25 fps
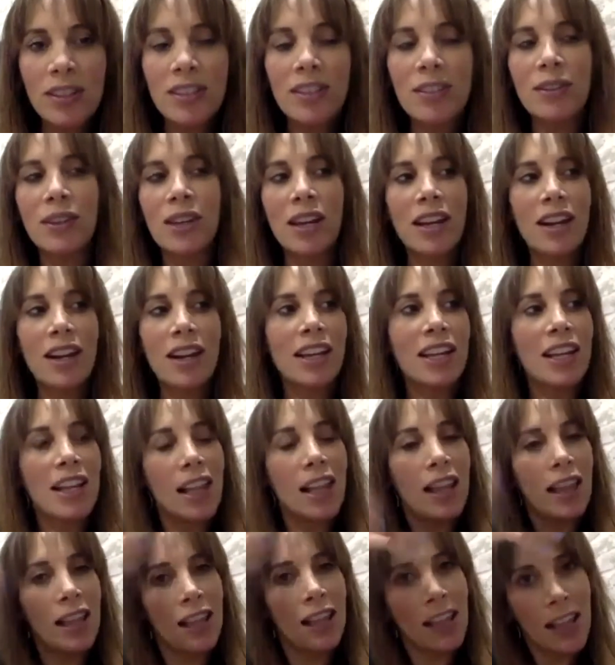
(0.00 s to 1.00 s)
So he had like a
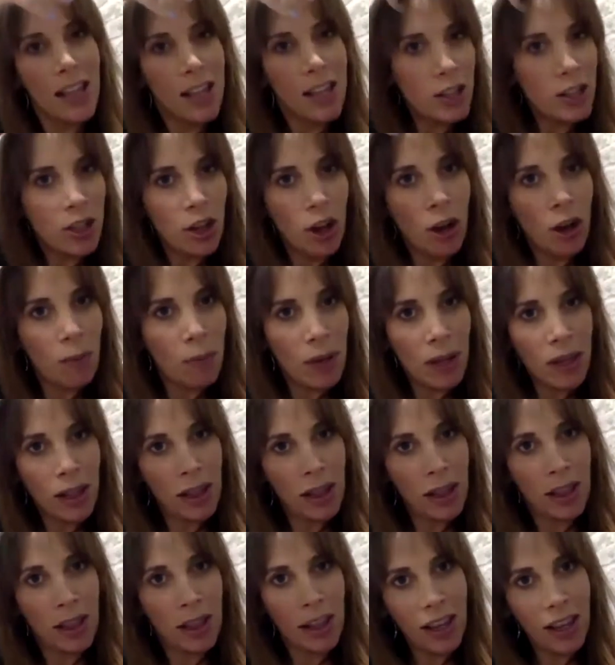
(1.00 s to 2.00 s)
sharp
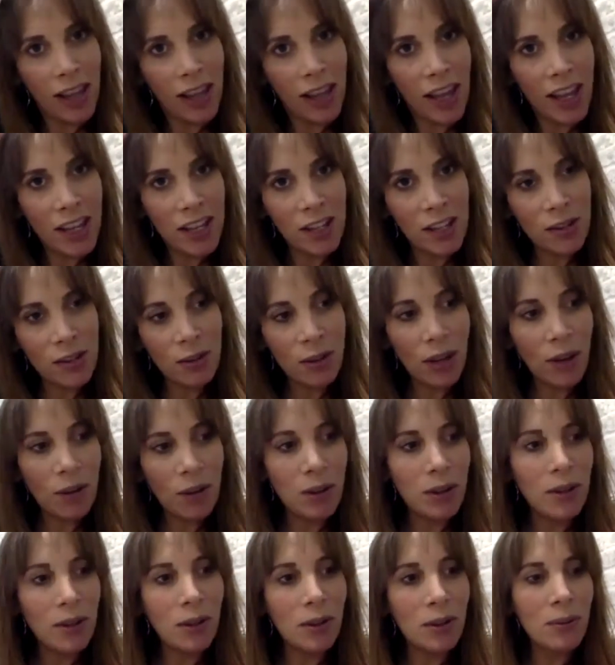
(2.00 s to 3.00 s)
little hairdo
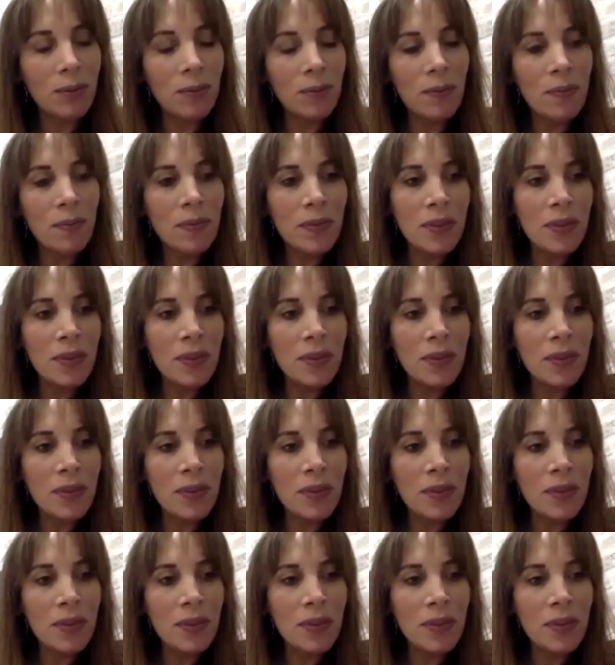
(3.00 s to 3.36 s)
going on.